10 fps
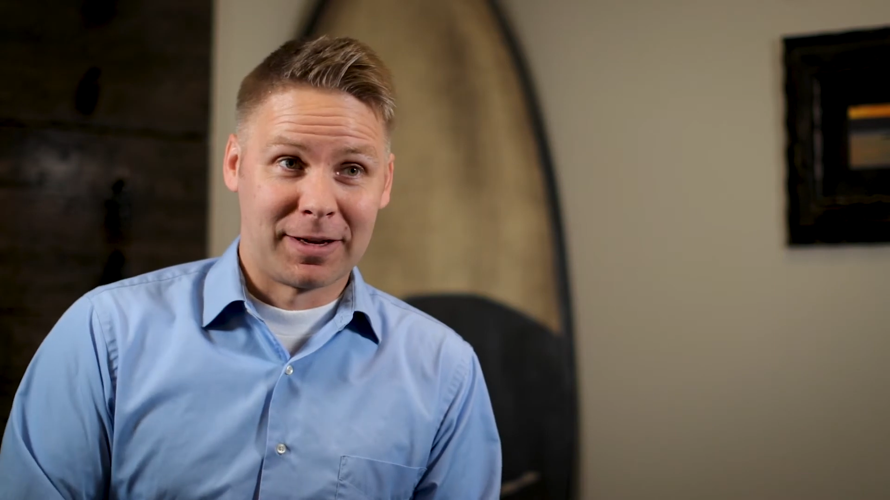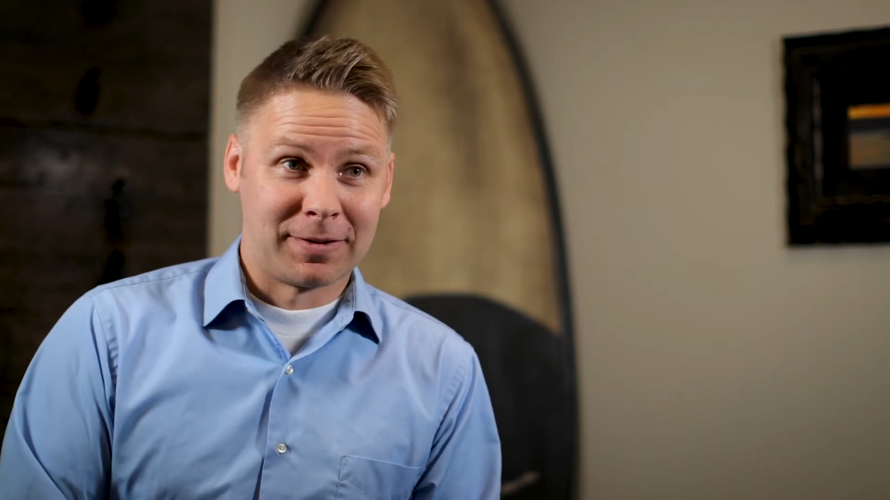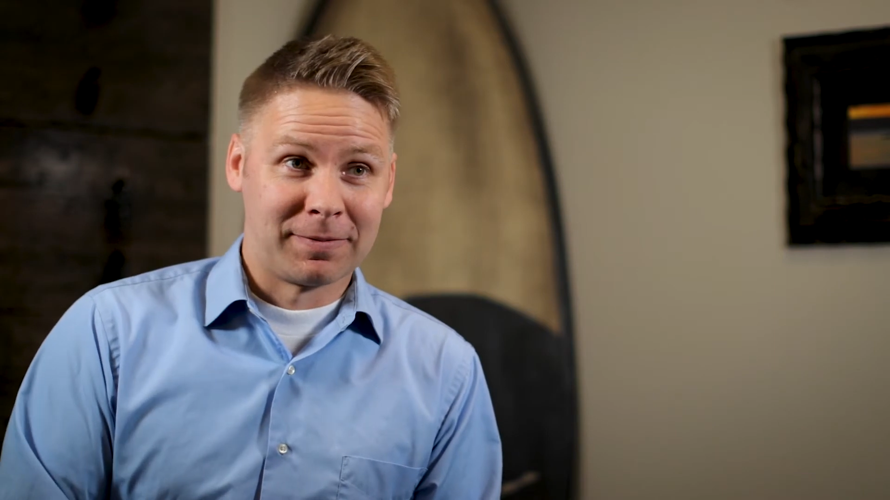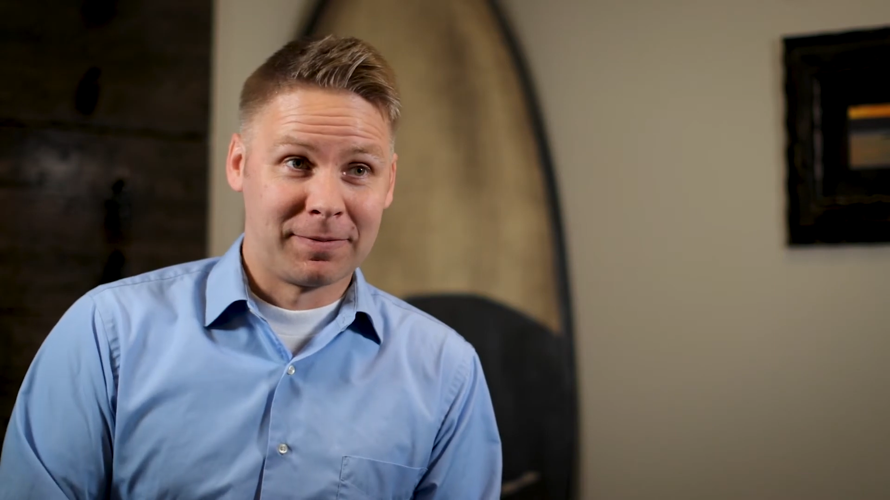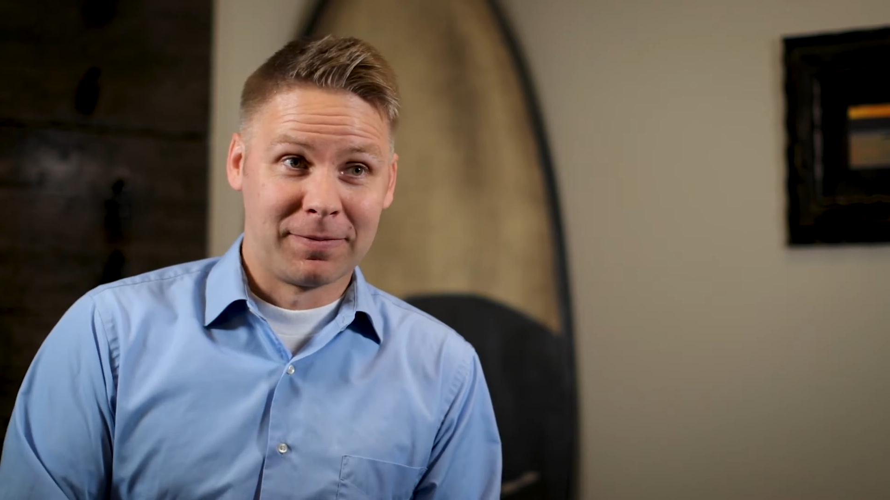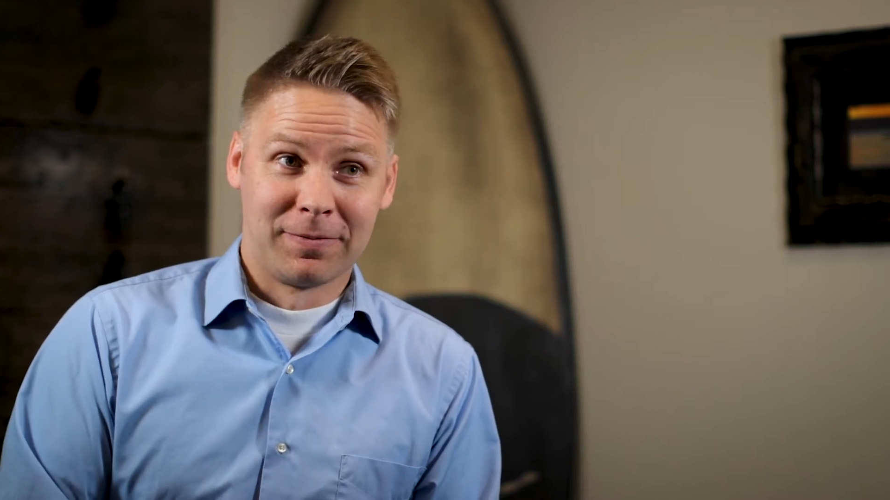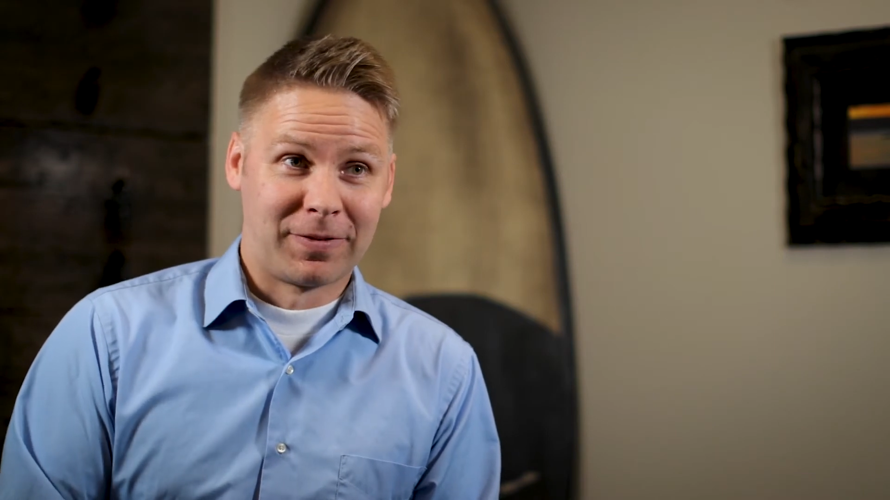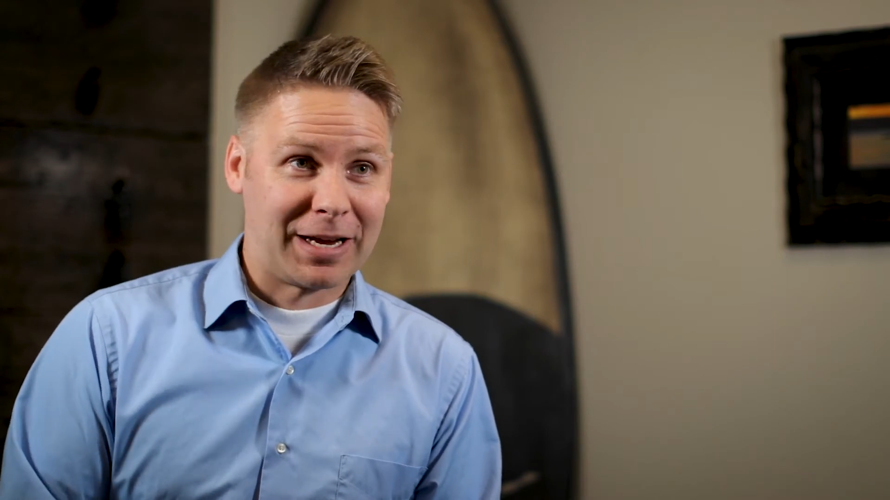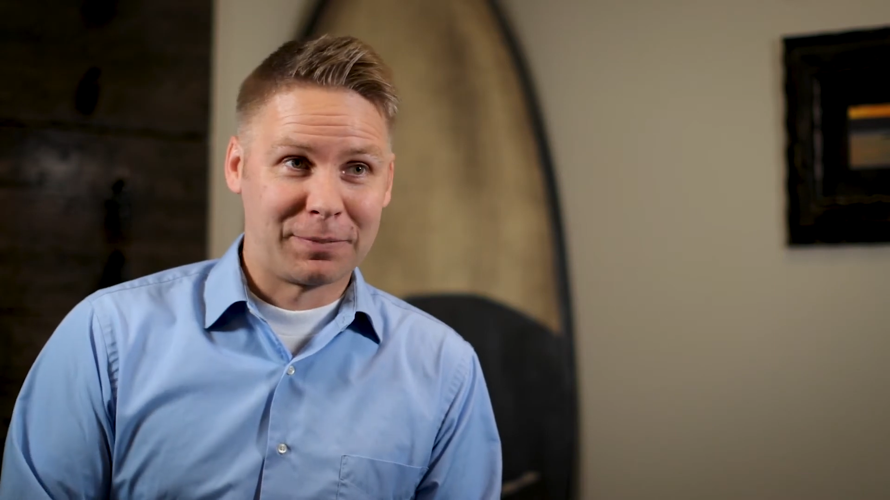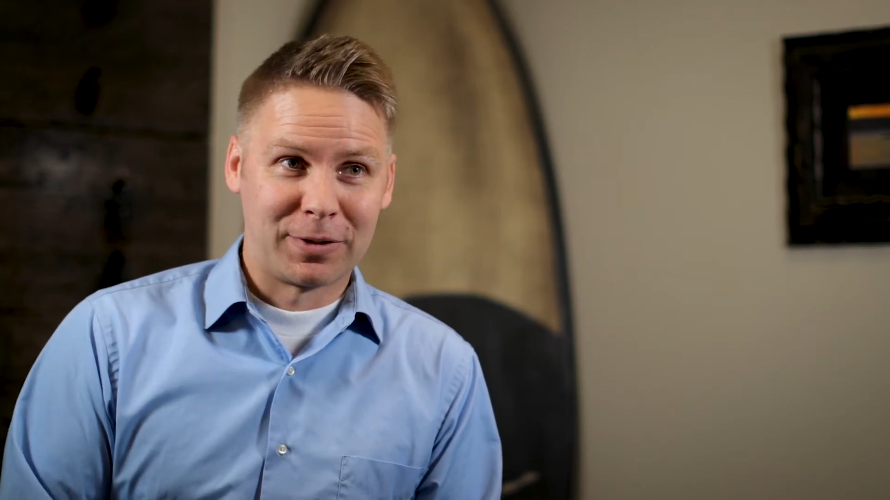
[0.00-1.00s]
a
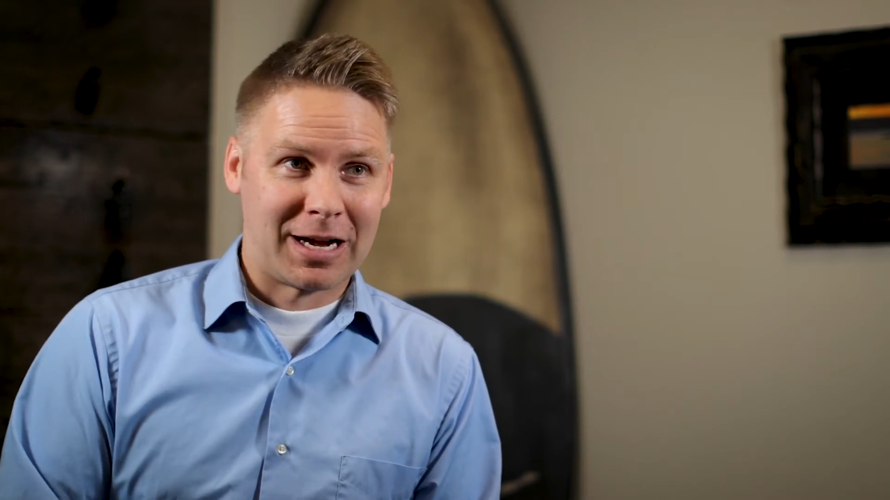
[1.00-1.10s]
viable